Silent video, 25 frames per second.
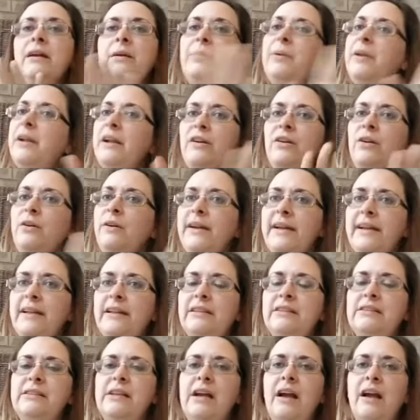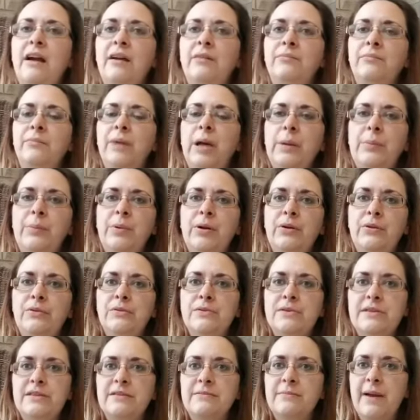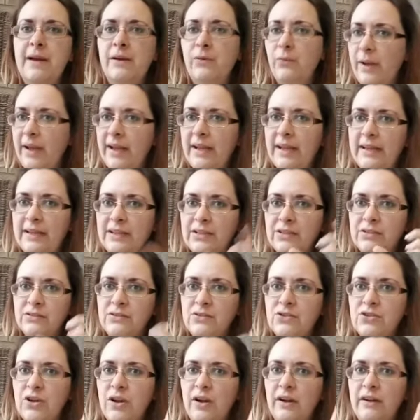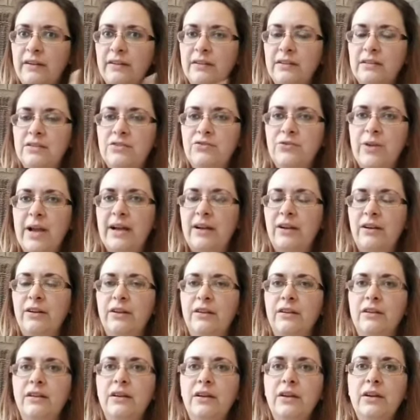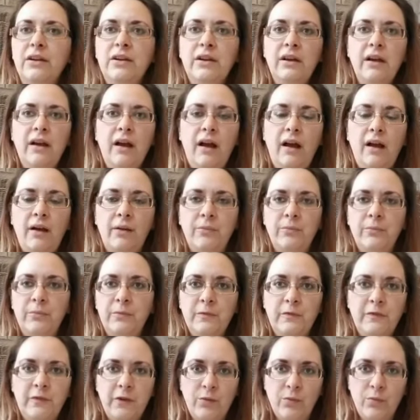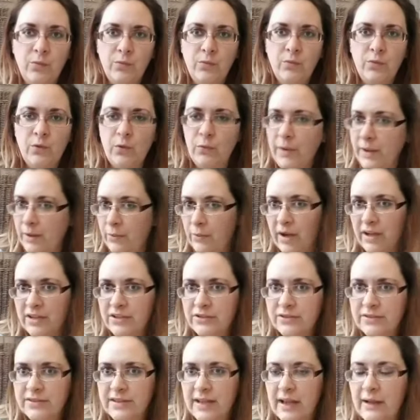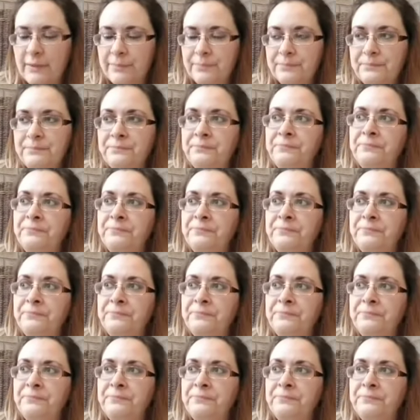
but I'll go ahead and um, post my weigh-in chart tracker um, from the Weight Watchers app.